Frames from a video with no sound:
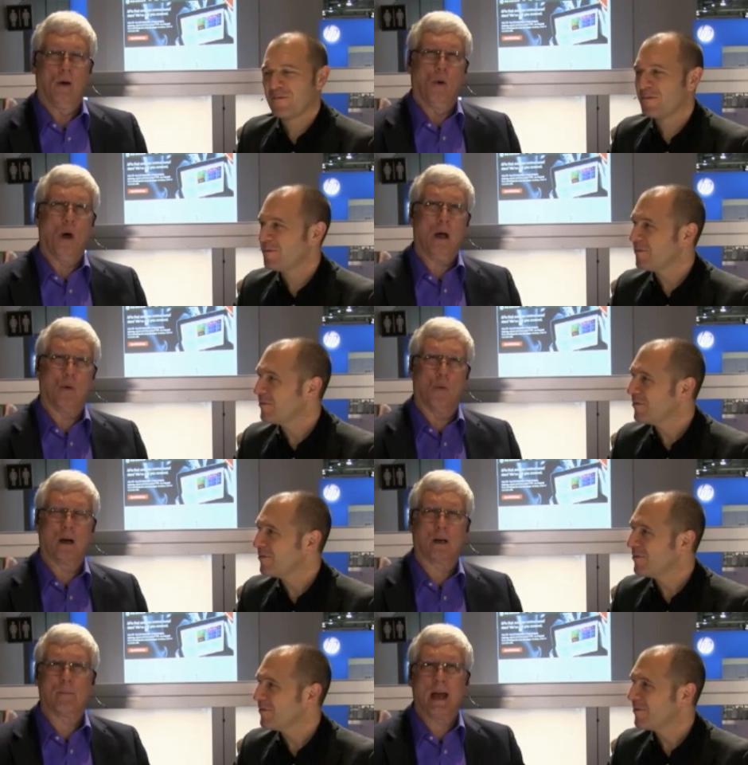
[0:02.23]
Speaker 1: Well,
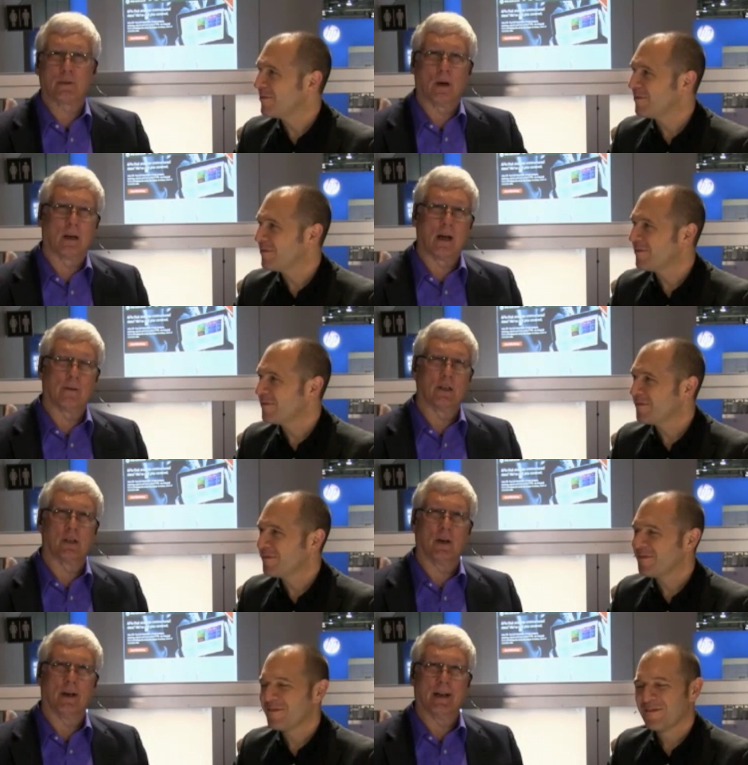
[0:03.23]
welcome back to our
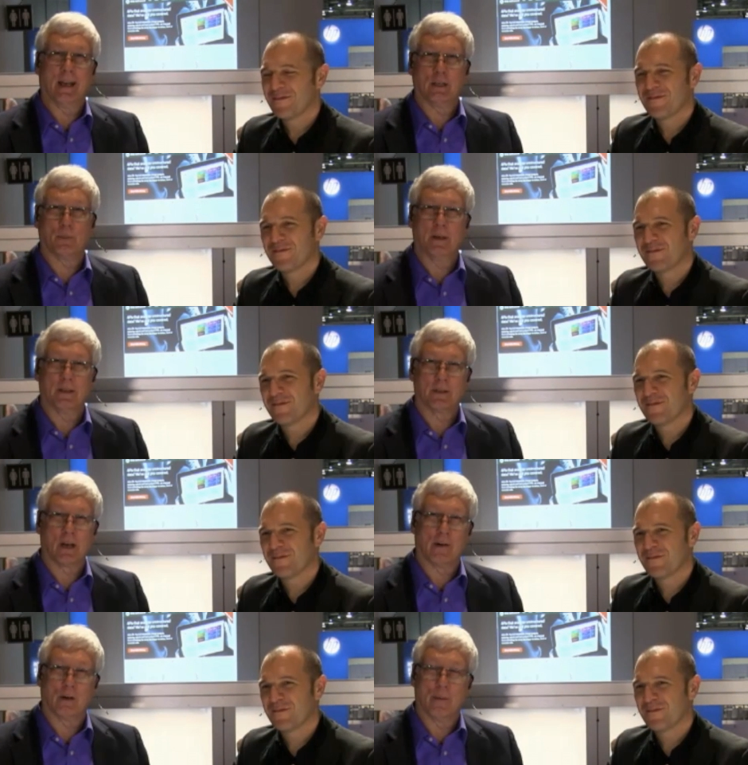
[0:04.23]
coverage here at HP
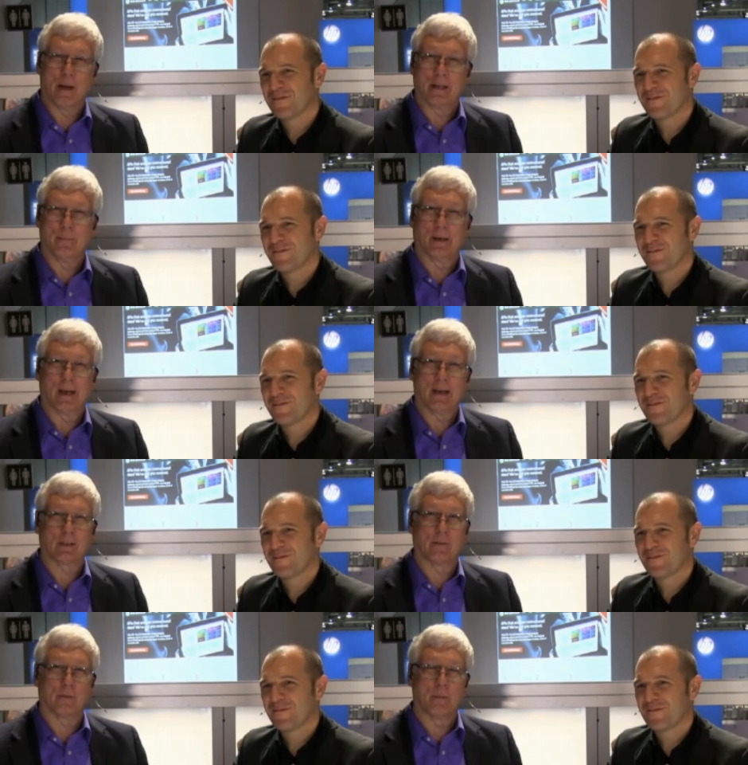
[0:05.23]
Discover. I'm Andy
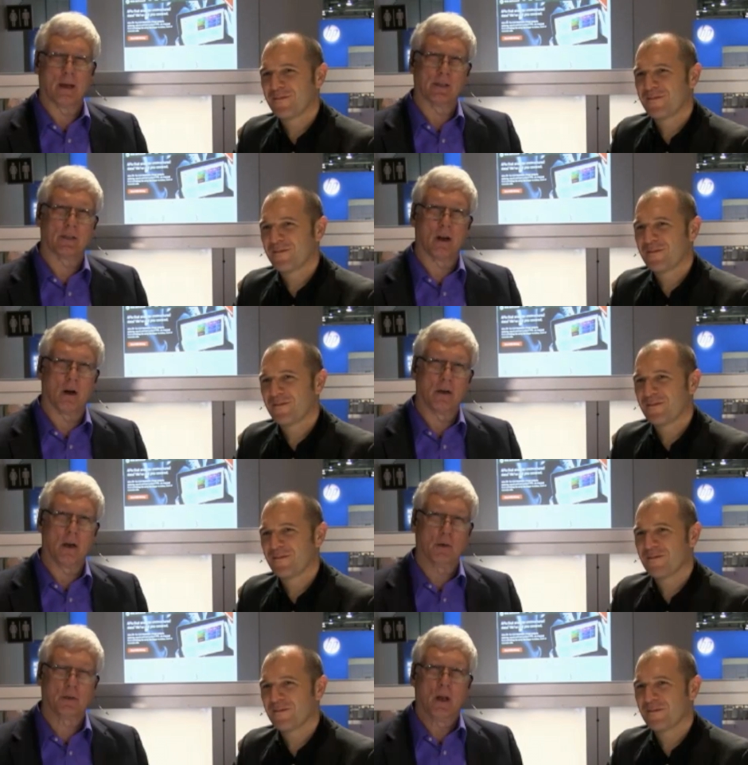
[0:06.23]
McCaskey from SDR
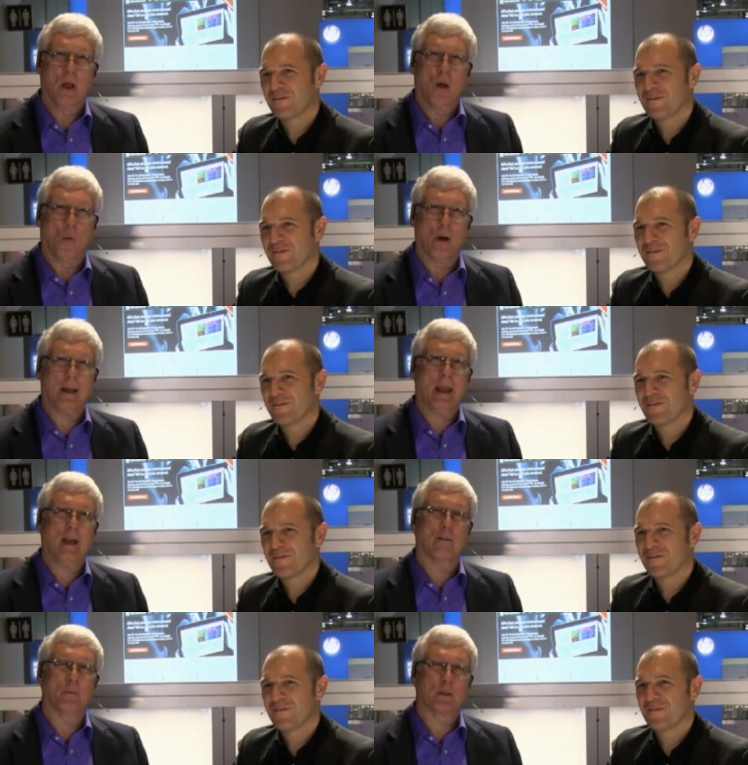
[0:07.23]
News. We
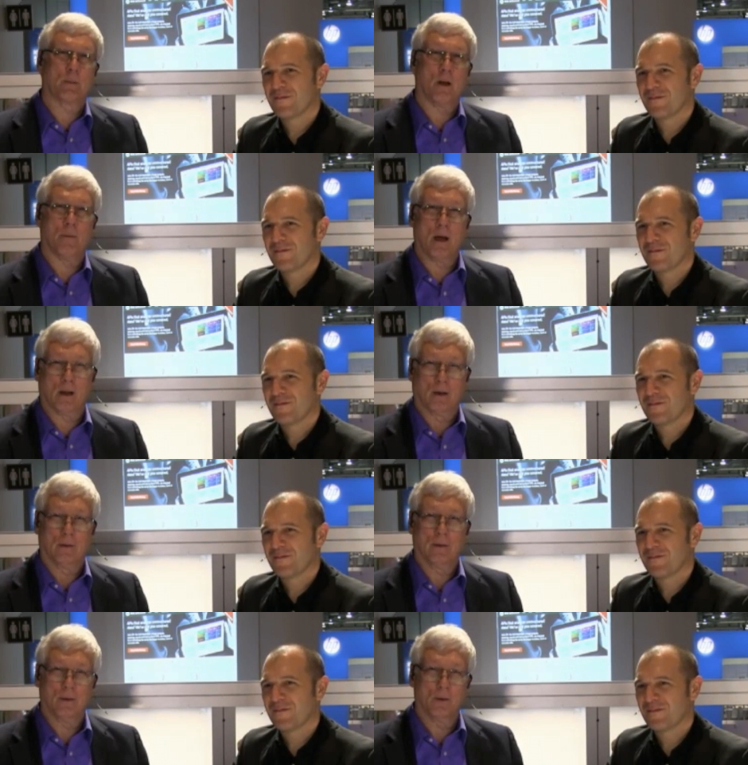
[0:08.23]
have Ms. Paul Muller,
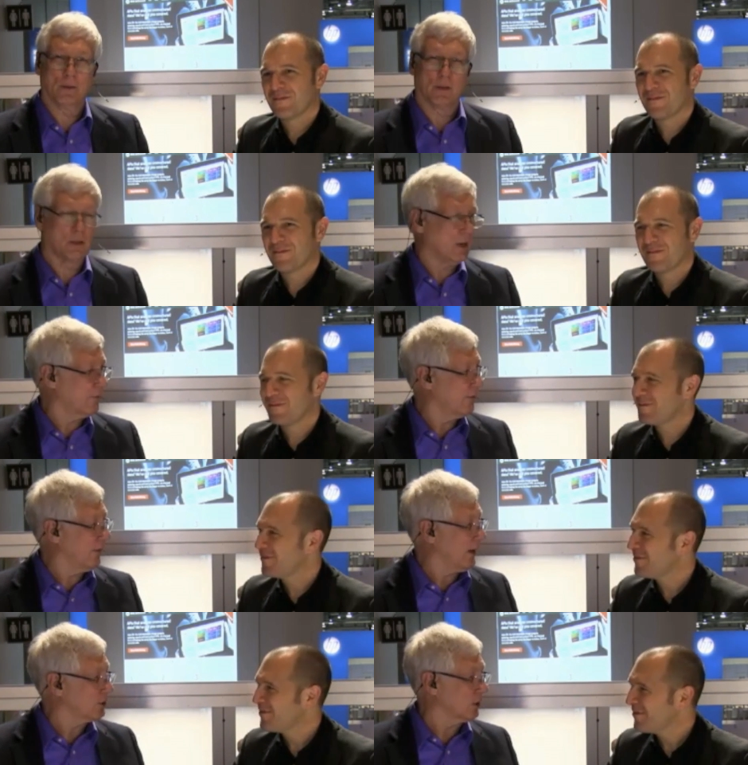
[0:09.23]
who is the Chief
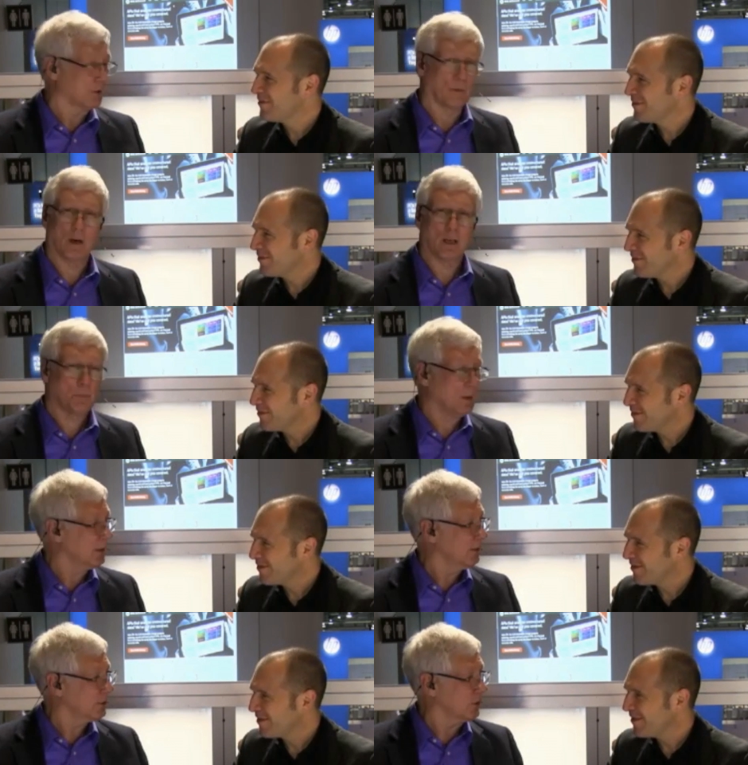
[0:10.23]
Evangelist for
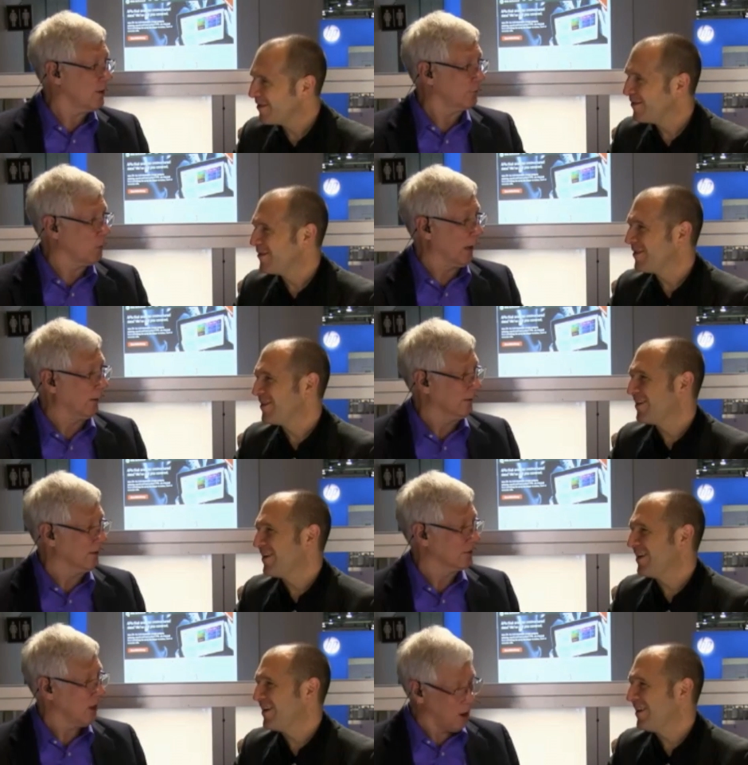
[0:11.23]
HP Software,
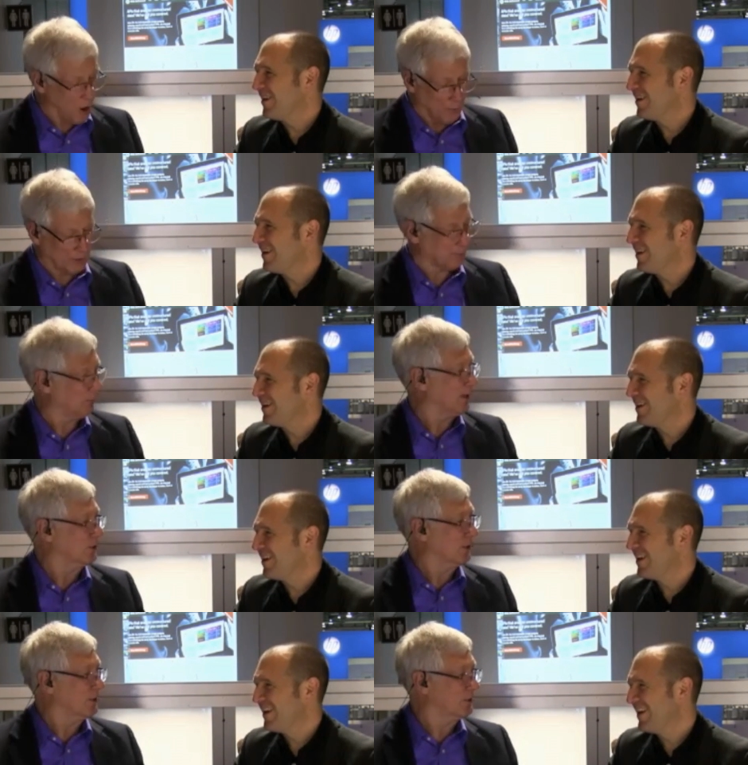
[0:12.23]
and it's always a
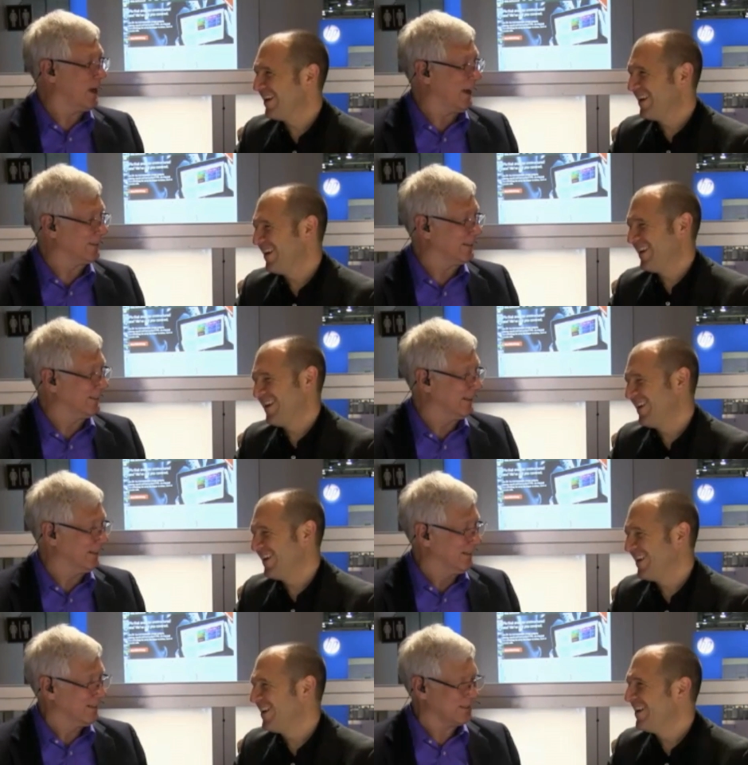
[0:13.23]
pleasure to chat and
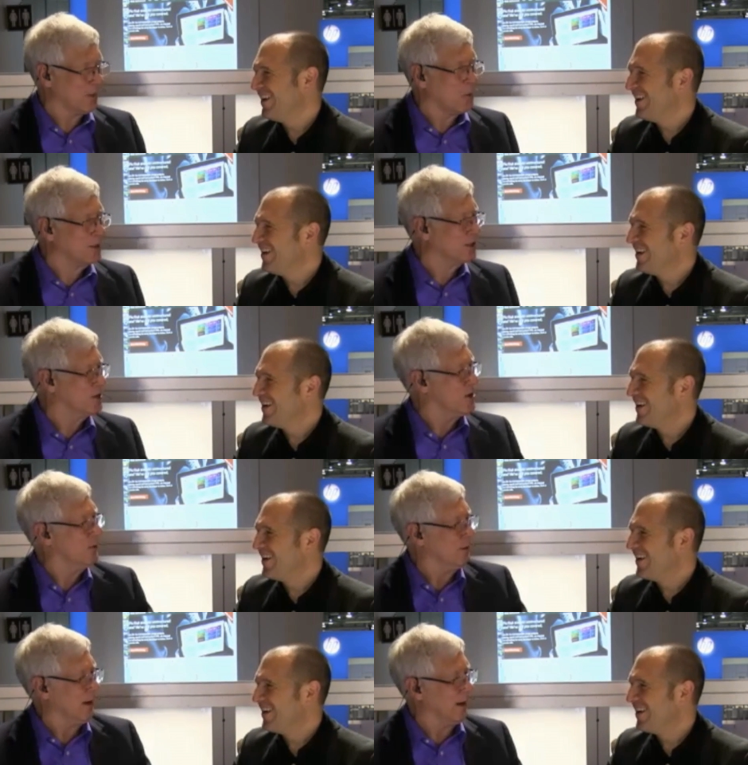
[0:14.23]
uh, see what's
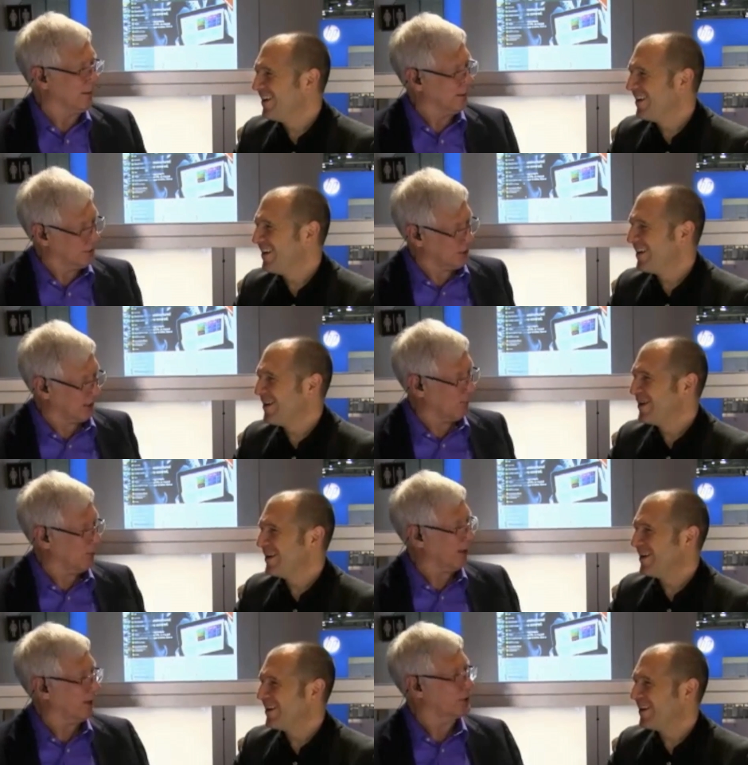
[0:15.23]
new and uh, check out
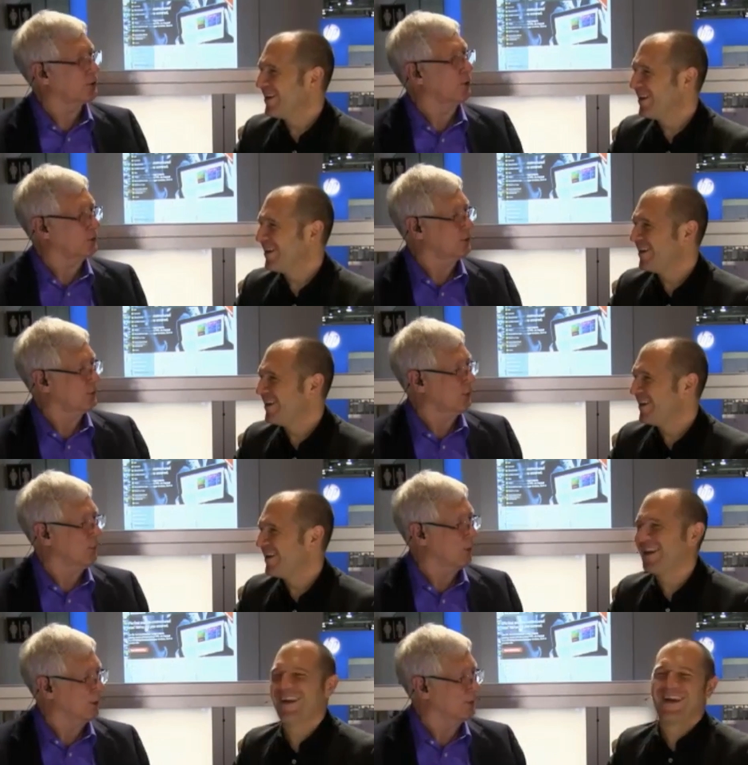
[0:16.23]
what kind of suit you
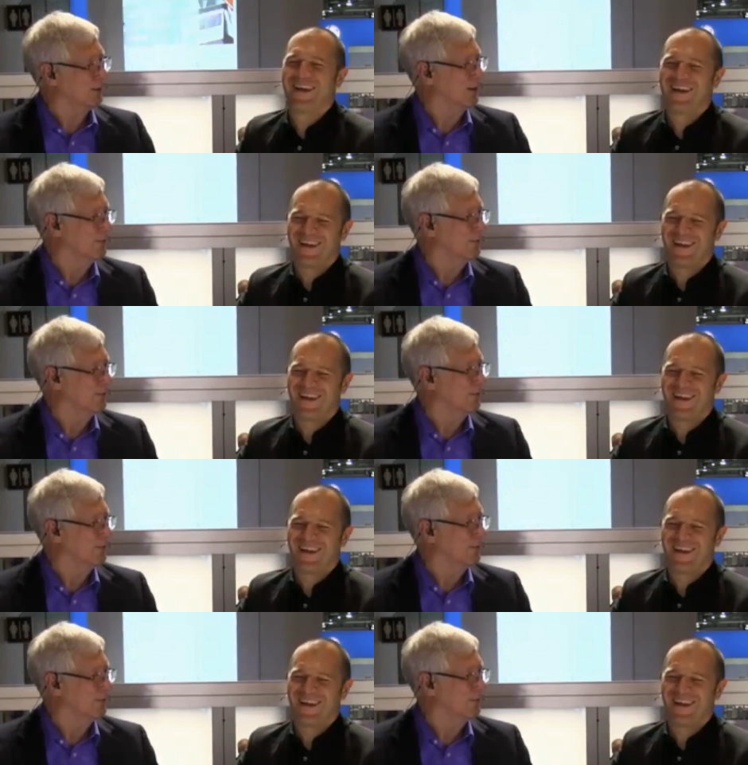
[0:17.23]
uh, bought to the